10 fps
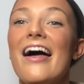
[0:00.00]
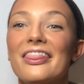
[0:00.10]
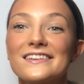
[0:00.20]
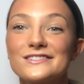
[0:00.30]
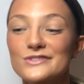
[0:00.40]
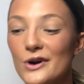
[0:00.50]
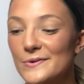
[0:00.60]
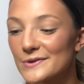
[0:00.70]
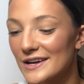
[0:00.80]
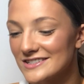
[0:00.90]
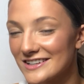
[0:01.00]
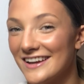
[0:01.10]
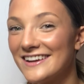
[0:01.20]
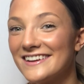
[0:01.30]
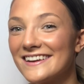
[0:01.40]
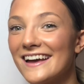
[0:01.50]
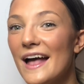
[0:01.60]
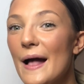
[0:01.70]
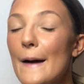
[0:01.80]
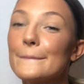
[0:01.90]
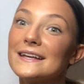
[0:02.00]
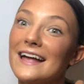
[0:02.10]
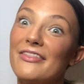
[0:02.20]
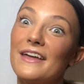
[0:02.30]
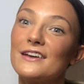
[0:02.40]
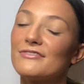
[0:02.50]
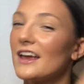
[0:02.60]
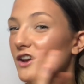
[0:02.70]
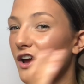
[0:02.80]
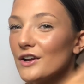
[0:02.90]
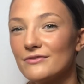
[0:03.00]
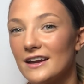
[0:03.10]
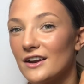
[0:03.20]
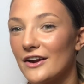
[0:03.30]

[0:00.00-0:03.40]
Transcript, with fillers: That's a horrible question. But yeah, they know.